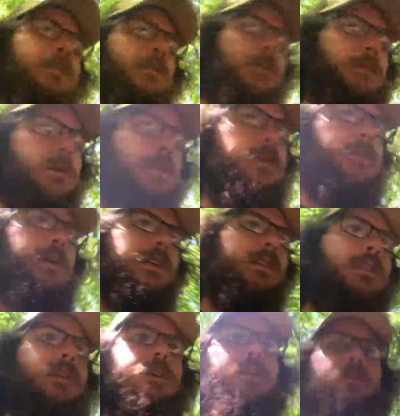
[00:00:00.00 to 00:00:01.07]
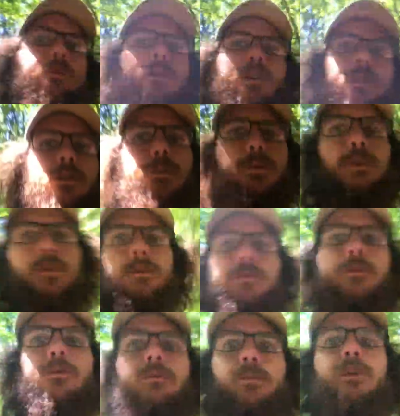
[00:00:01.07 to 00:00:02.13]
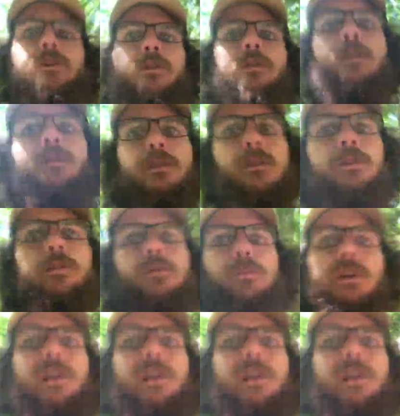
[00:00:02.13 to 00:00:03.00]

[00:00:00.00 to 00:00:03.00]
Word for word: it's been a great day. The weather's beautiful, the bugs aren't too